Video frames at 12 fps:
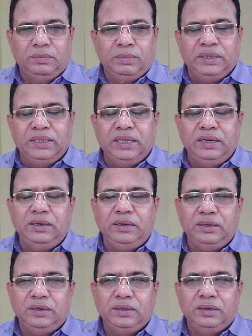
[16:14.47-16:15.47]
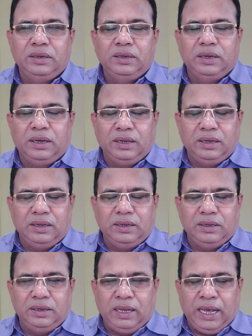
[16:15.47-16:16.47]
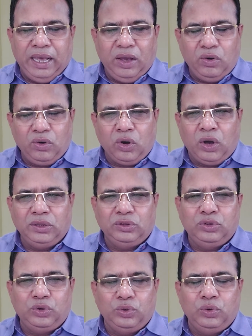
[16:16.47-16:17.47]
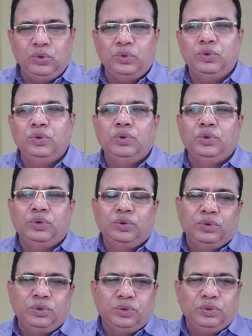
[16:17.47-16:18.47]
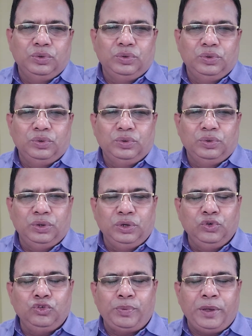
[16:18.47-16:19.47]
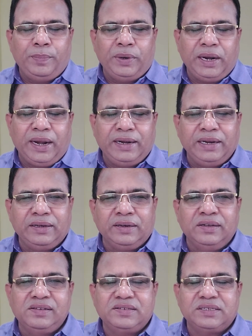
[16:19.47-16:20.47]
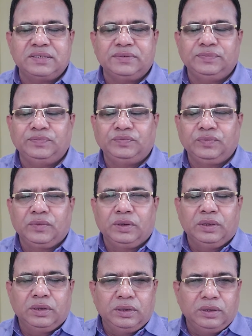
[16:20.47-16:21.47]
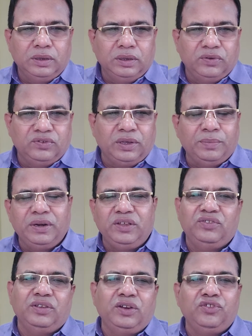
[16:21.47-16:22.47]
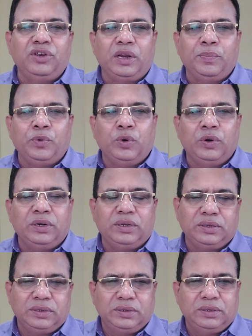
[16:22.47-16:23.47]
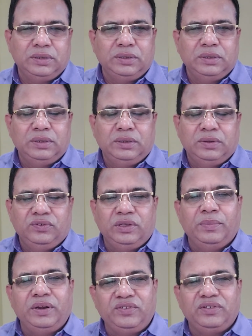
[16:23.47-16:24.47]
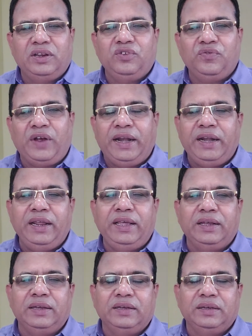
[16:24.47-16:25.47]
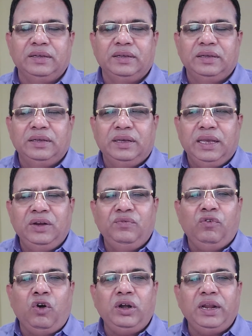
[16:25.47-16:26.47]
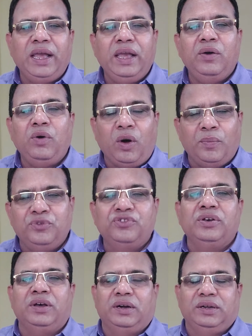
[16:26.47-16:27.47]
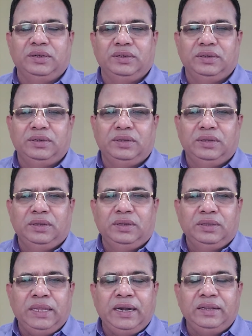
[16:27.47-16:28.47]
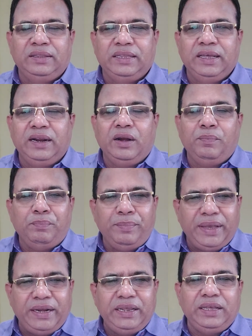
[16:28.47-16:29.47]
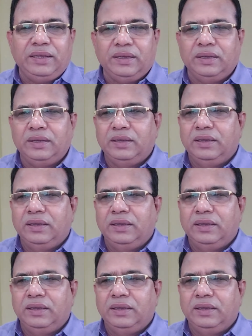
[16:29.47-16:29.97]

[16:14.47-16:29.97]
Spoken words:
but then I have gone through newspaper articles, some research report, some research finding, and what I have observed that there are many